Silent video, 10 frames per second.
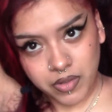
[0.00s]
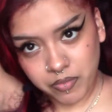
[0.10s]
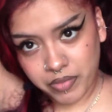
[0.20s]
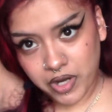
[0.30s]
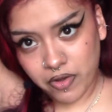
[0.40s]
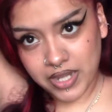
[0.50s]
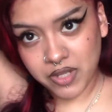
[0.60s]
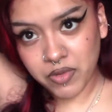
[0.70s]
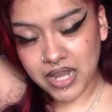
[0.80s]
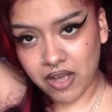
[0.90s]
Bro,
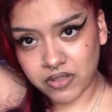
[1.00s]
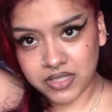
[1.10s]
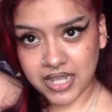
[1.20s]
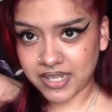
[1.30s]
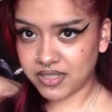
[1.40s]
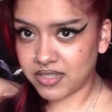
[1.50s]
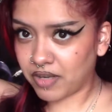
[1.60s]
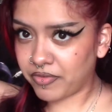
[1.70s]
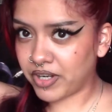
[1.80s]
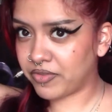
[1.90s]
anyone else like
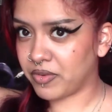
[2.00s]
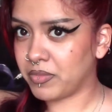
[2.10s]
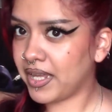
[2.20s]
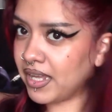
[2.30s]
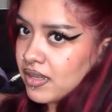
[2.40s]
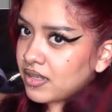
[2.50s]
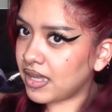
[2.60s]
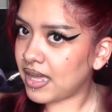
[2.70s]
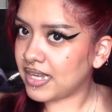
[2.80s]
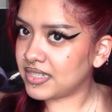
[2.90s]
suffer from like
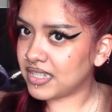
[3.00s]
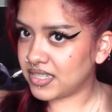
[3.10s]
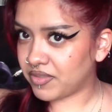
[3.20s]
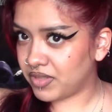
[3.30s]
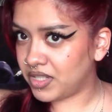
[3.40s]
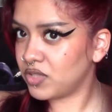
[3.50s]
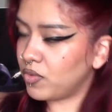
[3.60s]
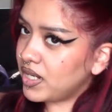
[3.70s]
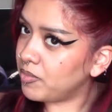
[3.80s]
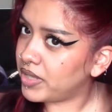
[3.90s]
excessively
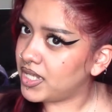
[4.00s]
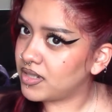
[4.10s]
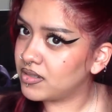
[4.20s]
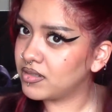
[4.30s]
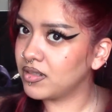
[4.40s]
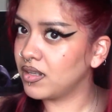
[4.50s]
sweaty pits?